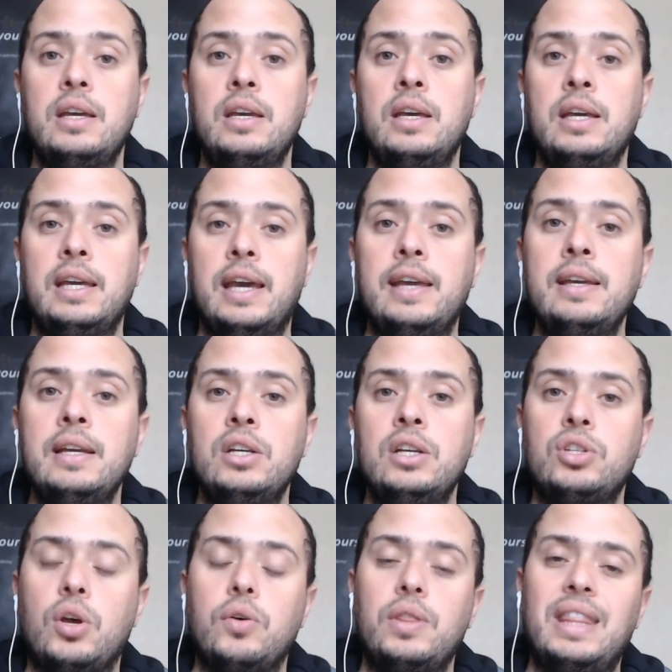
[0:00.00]
Okay,
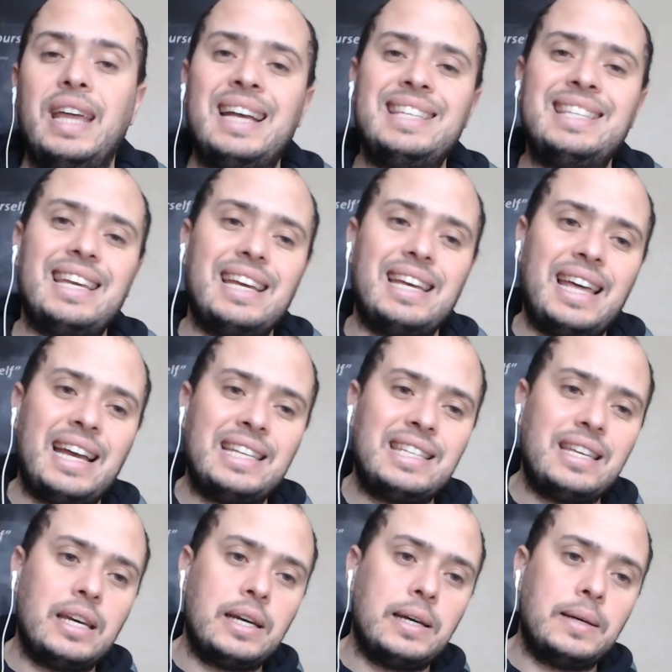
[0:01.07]
so that's that's
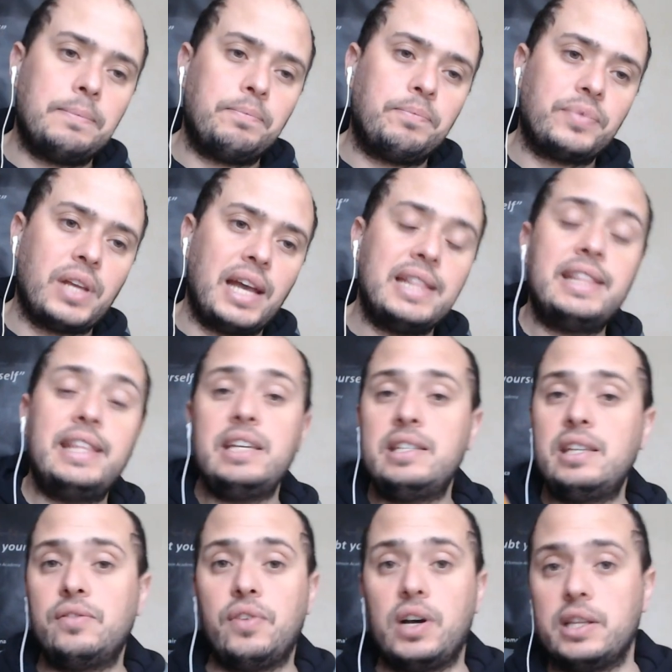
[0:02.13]
a, a
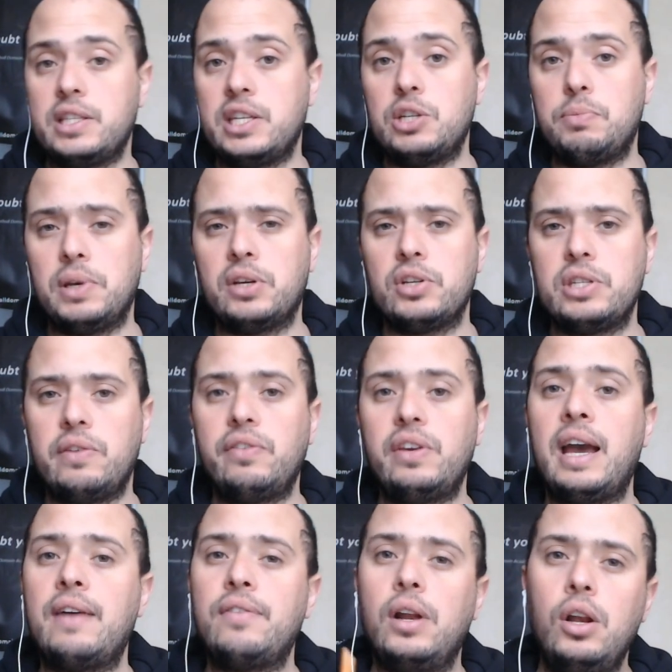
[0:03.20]
disadvantage because if you
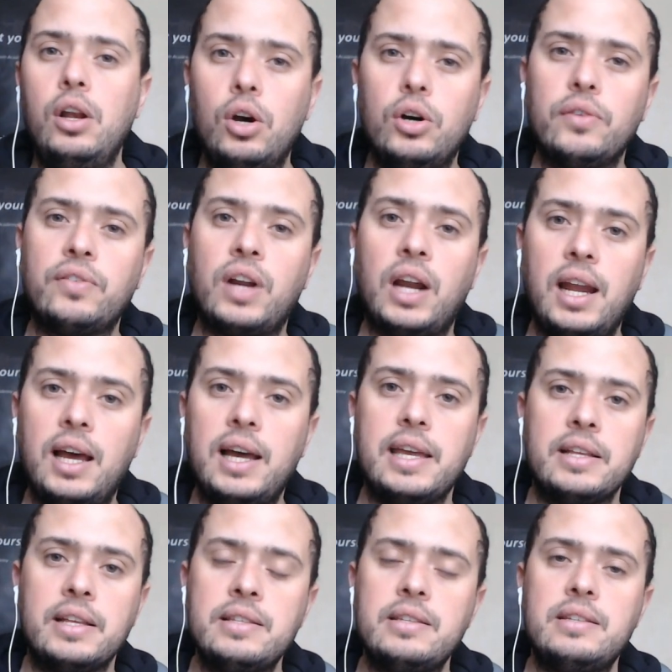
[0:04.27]
have a lot of
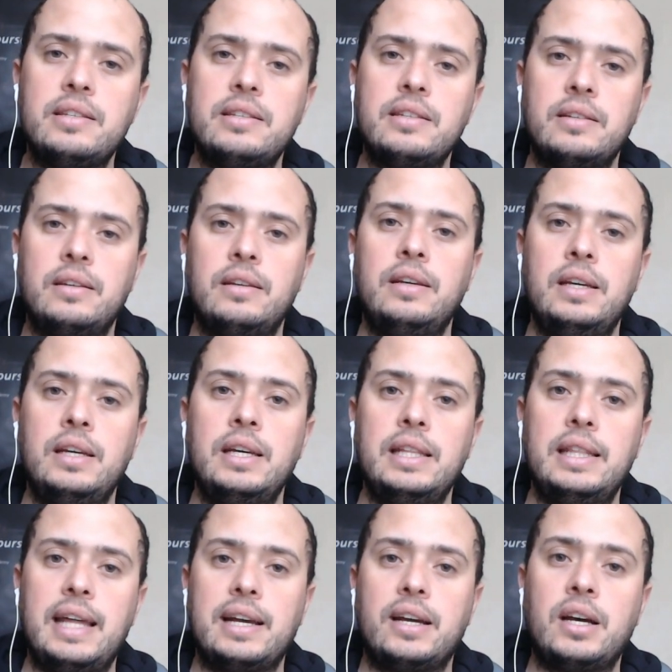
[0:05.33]
clients
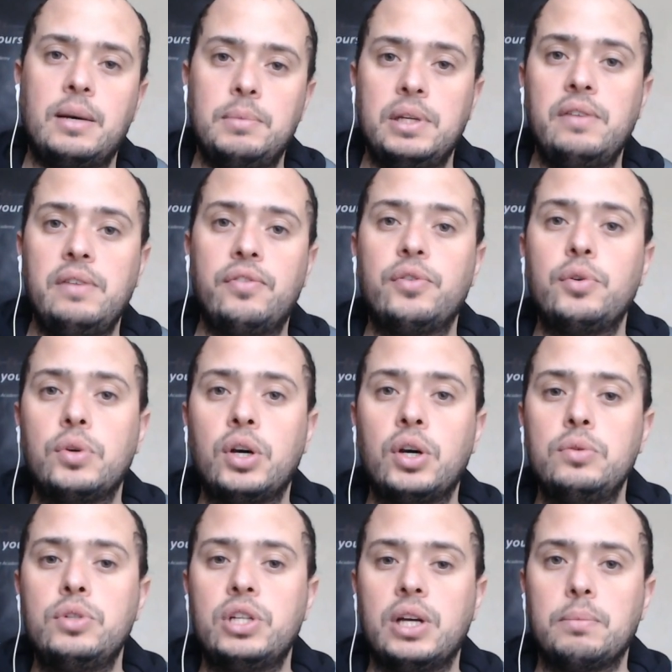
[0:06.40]
that coming in through
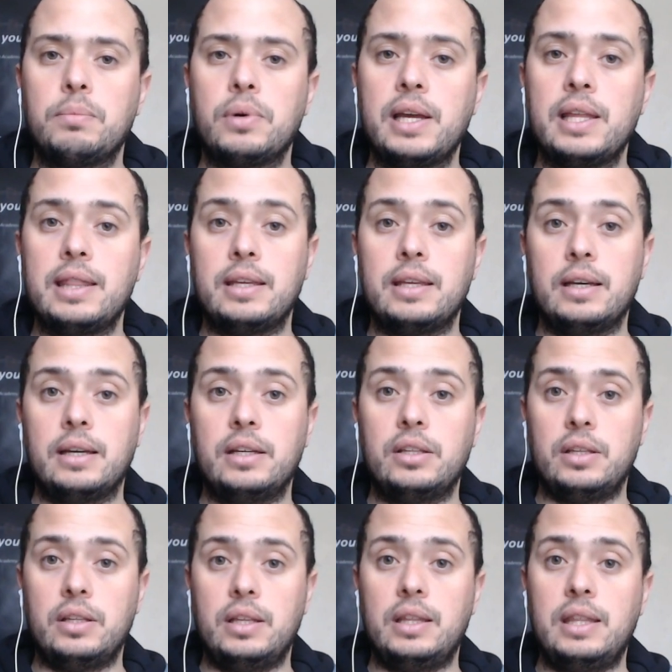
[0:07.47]
CoachUp, right, the
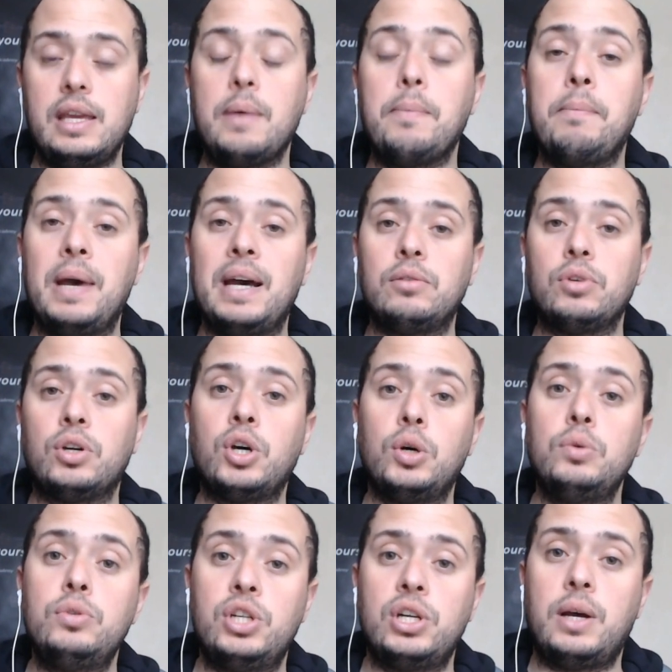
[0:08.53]
the amount
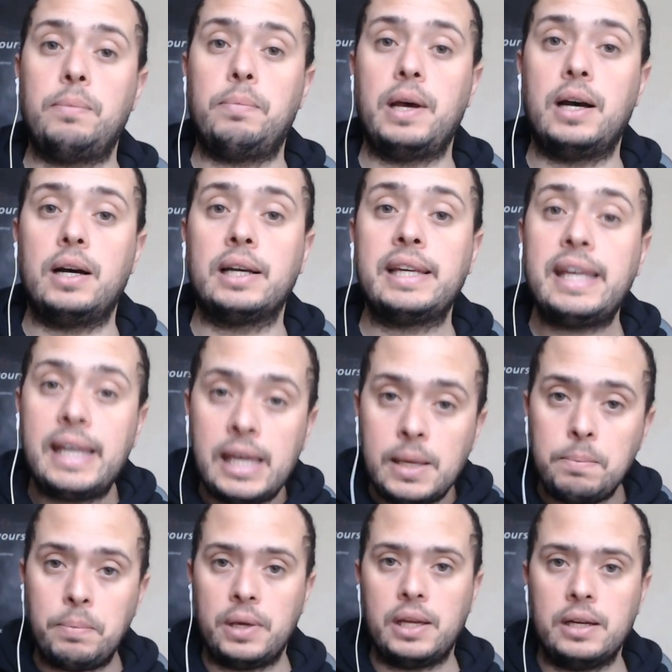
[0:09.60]
CoachUp are
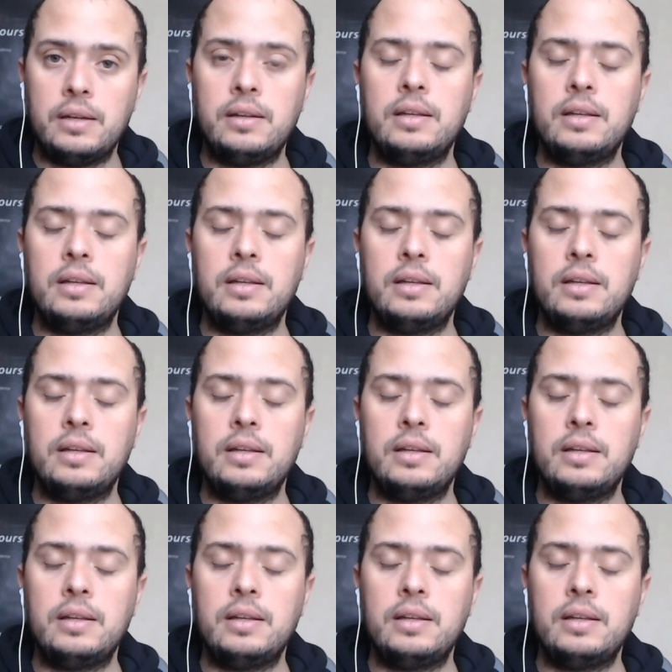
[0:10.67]
keeping